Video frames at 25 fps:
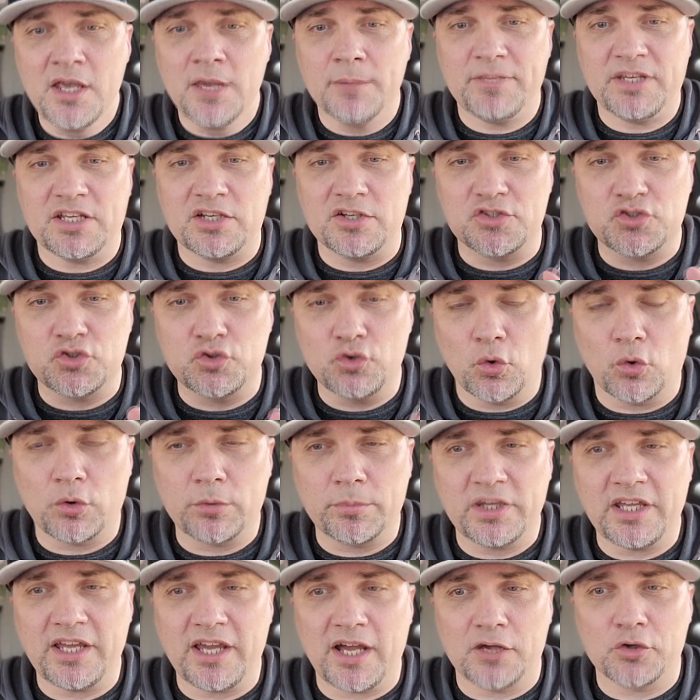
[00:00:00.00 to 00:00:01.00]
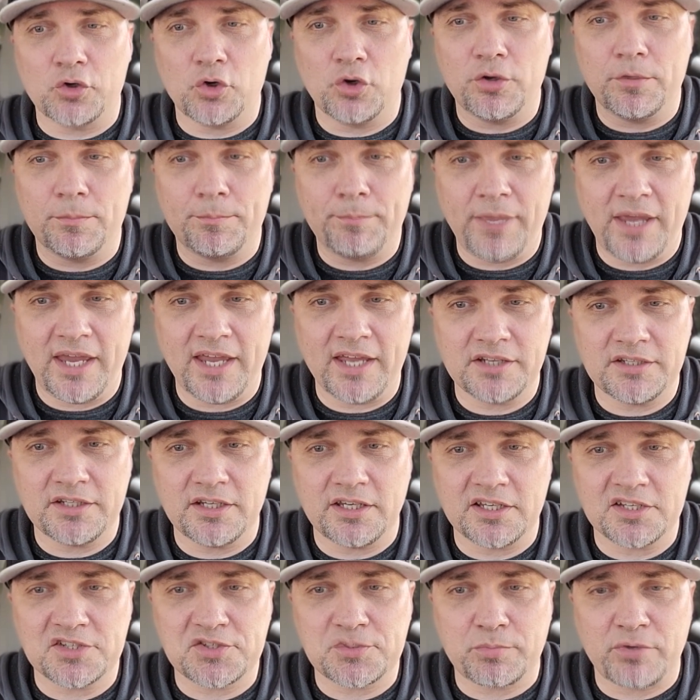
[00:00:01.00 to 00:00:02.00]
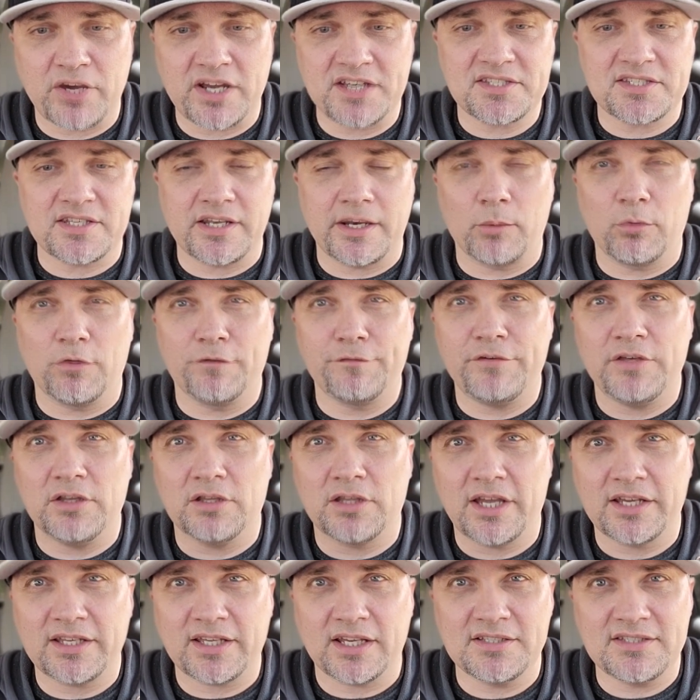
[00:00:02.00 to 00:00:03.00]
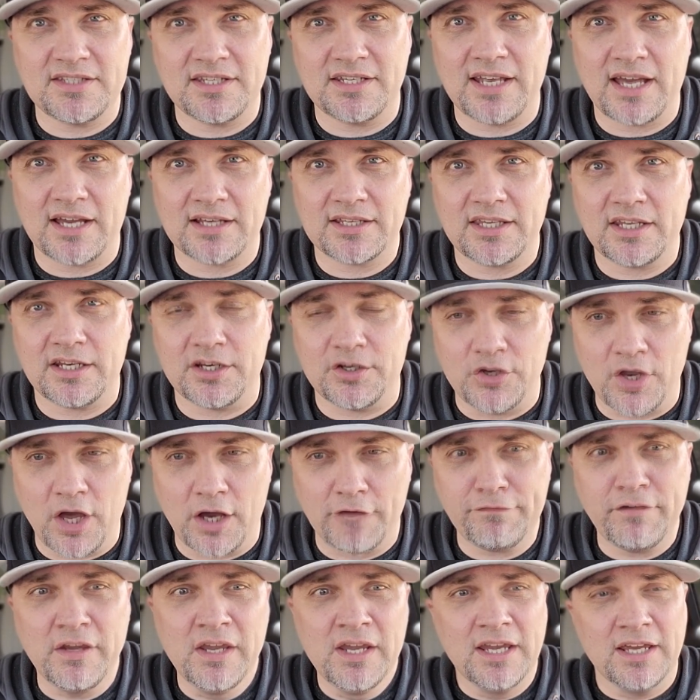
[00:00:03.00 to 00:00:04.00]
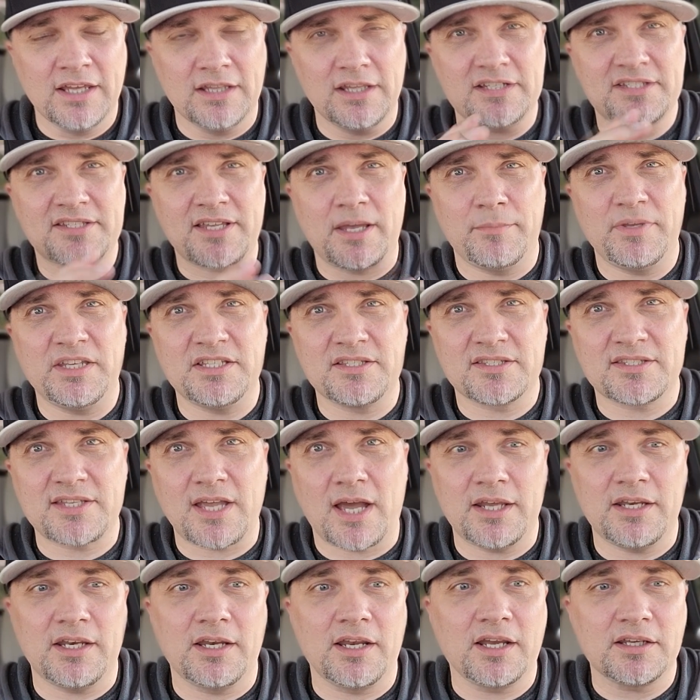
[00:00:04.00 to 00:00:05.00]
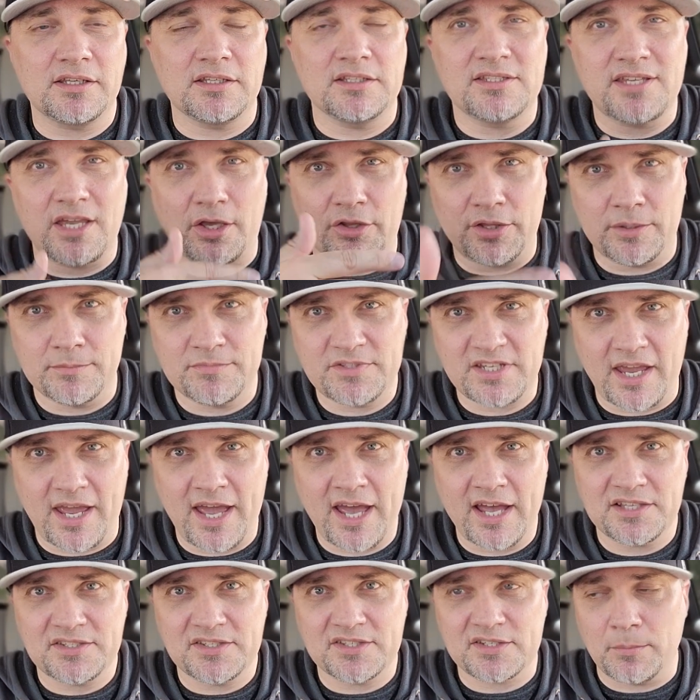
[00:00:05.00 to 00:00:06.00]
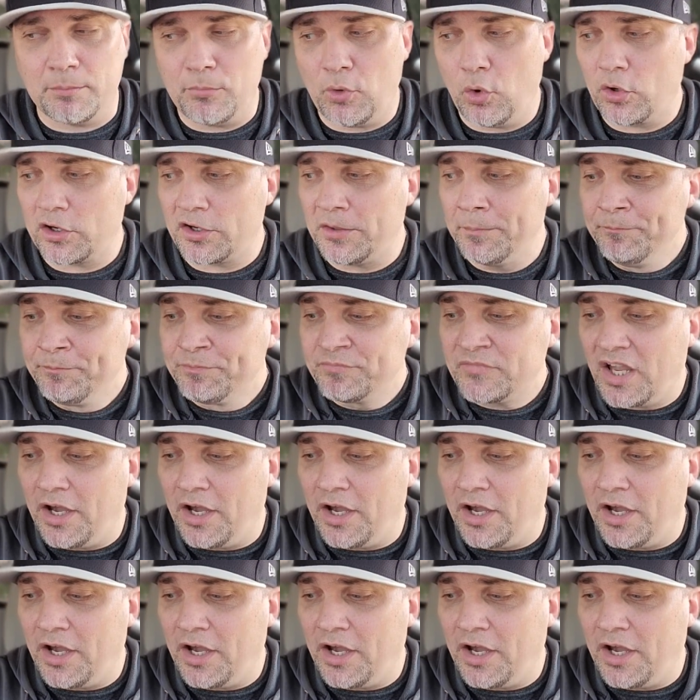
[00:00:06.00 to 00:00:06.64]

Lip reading: because normally I'll go to Panda Express and I will feel like I did not get enough unless I'm inside and I can tell them to add some more.